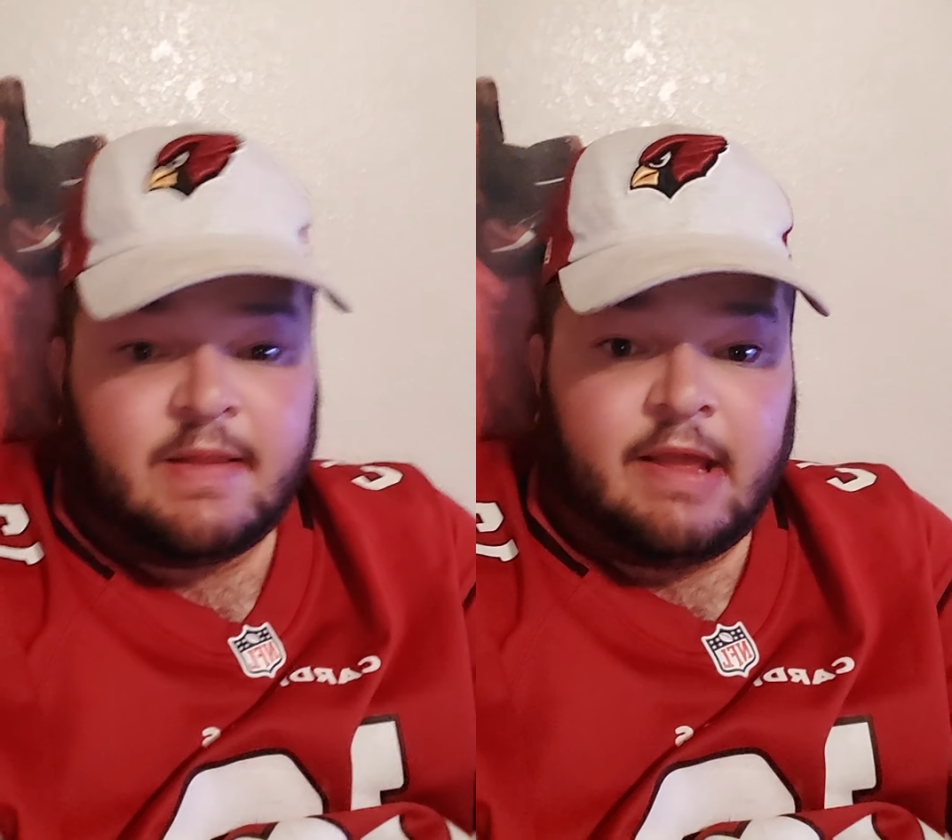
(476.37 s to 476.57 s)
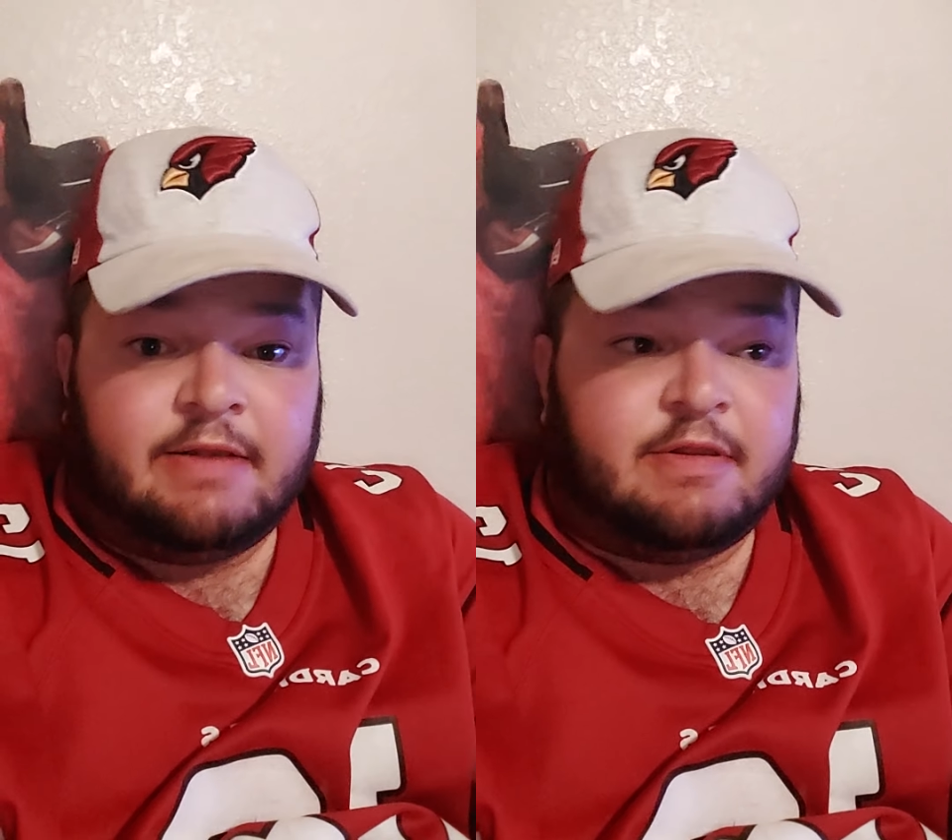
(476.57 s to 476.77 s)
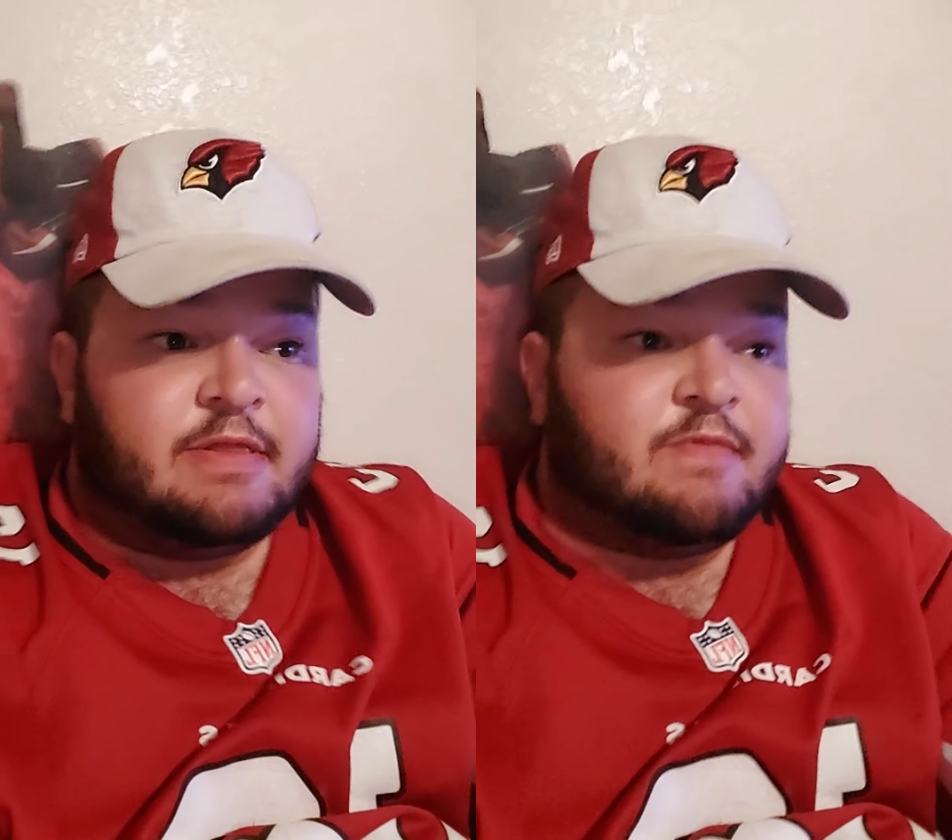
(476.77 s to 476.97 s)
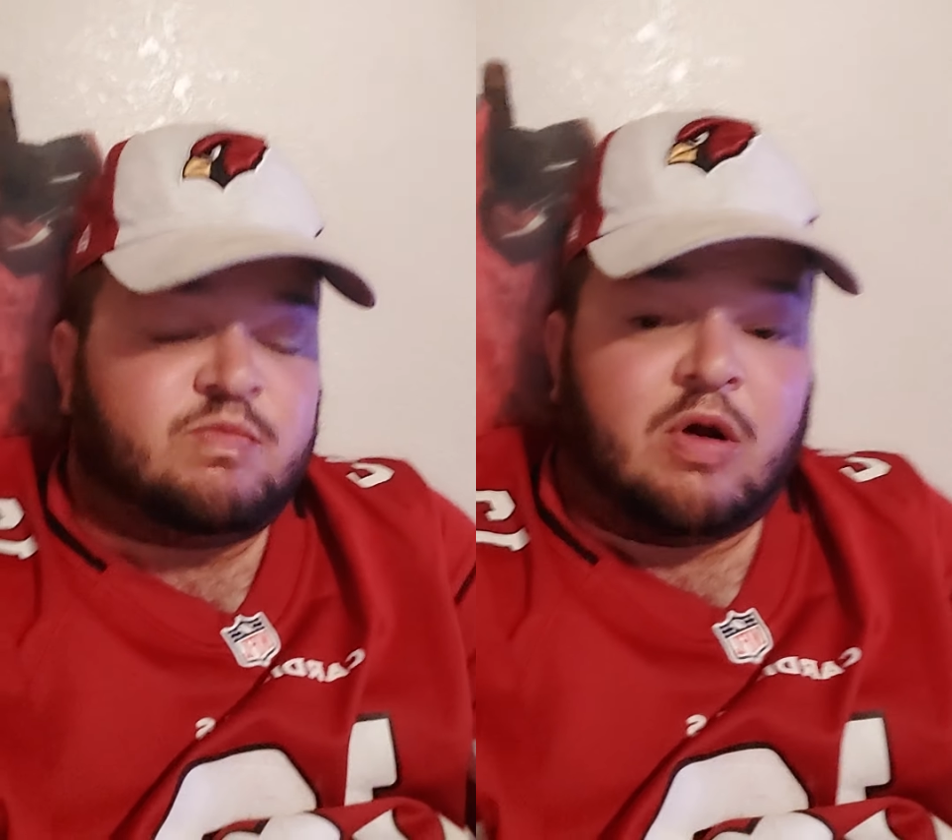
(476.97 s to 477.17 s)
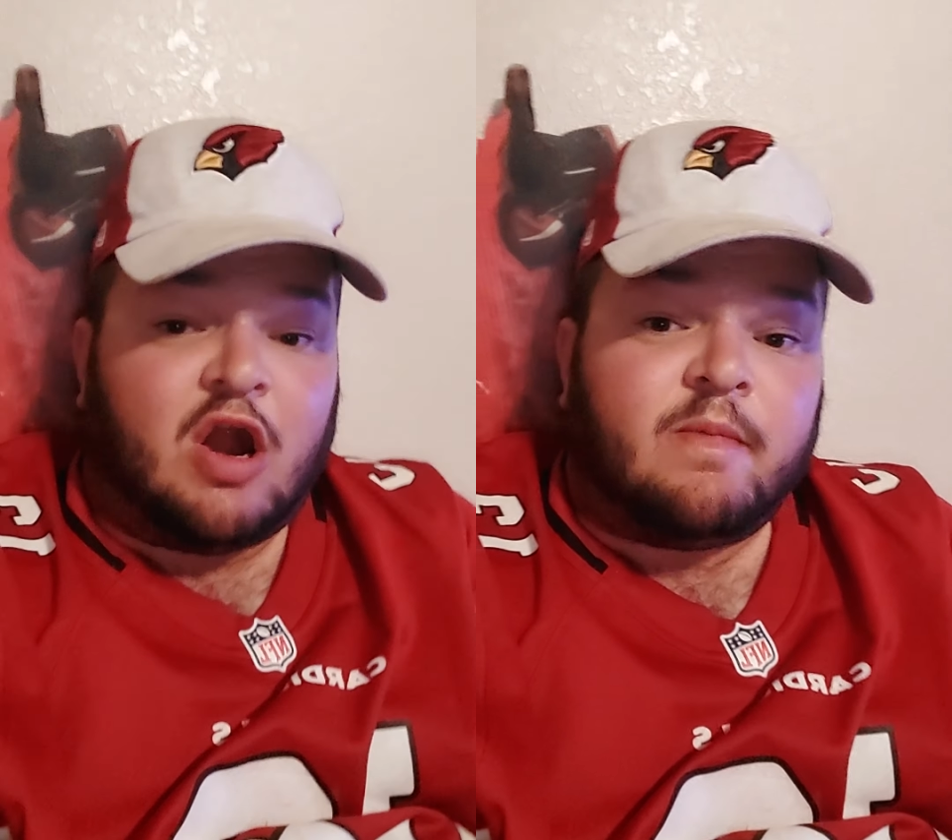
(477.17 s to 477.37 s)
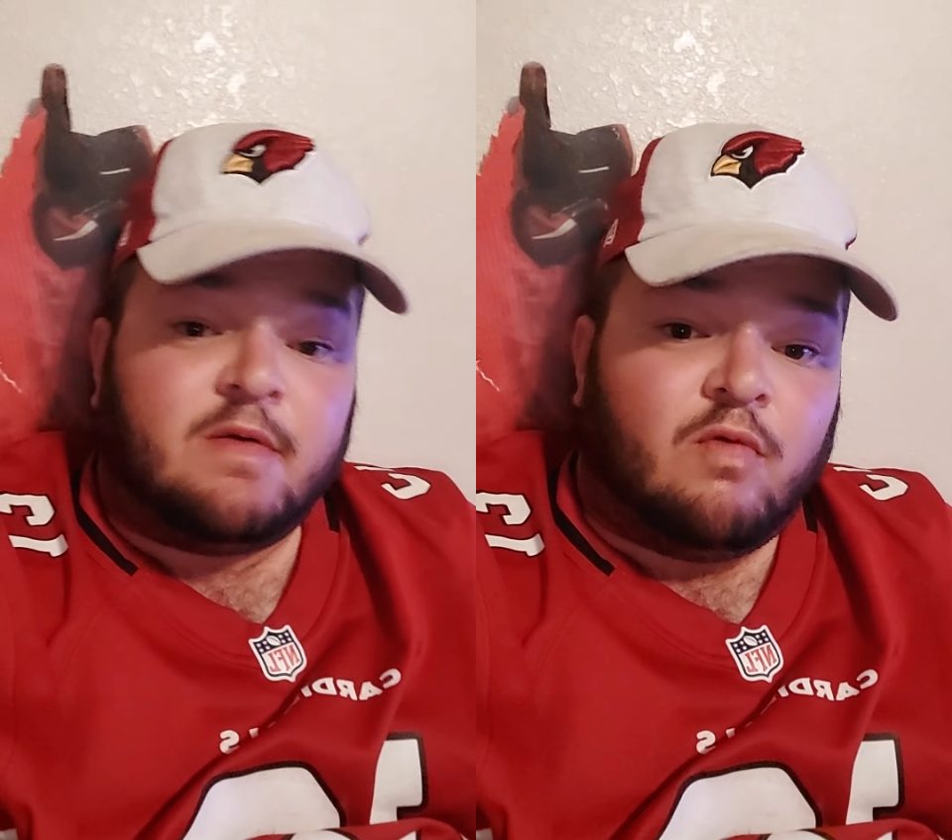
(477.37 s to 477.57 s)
And part of me